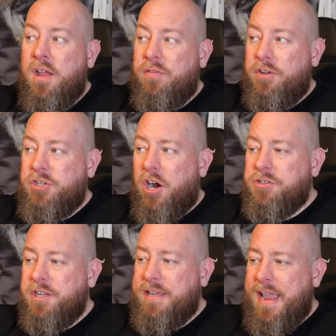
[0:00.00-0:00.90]
The
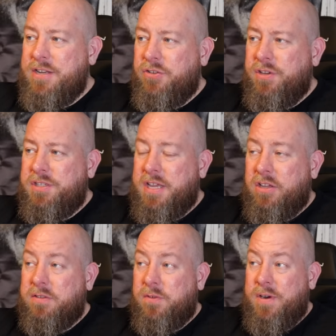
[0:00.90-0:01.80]
charging case usually
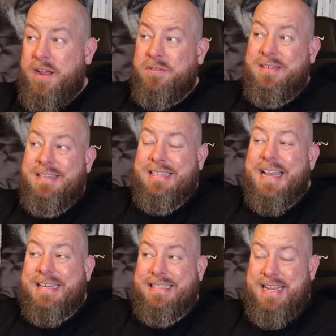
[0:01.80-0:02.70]
sells for around
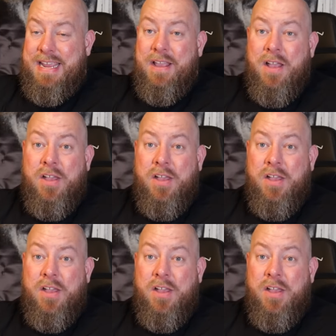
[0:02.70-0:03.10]
60.